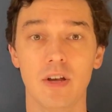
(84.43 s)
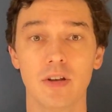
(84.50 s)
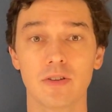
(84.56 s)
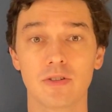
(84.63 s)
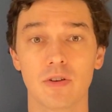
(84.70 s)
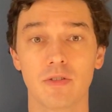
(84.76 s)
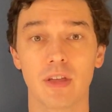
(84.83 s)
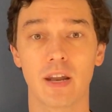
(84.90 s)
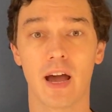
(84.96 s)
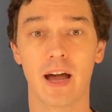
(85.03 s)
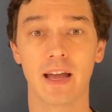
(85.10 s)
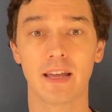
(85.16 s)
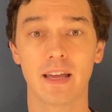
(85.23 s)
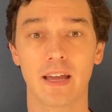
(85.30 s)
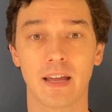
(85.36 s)
so that
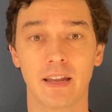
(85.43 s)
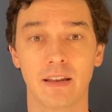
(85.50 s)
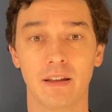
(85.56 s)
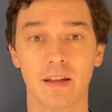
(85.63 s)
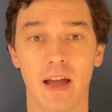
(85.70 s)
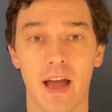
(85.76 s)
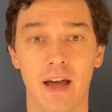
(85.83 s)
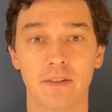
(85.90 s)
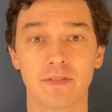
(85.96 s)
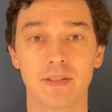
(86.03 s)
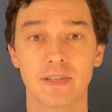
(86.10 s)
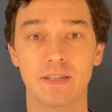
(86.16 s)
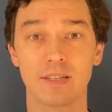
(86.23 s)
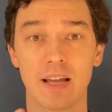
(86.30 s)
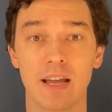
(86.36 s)
I can have
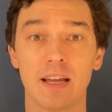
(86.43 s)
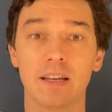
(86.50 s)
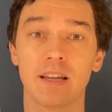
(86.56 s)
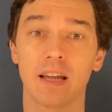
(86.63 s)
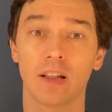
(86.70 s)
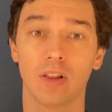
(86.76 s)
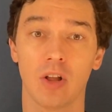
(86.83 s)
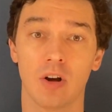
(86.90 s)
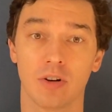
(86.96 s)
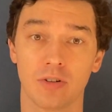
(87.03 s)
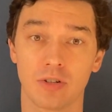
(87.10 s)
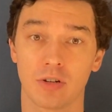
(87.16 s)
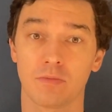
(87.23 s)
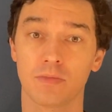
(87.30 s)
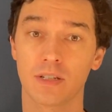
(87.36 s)
sustained and
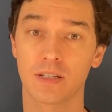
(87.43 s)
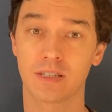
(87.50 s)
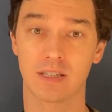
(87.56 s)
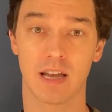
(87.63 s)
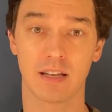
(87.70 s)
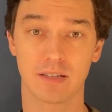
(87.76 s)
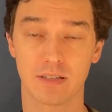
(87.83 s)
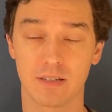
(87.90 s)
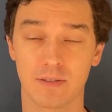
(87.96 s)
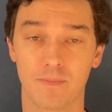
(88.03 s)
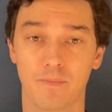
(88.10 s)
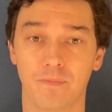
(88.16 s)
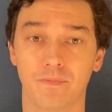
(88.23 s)
long-term success.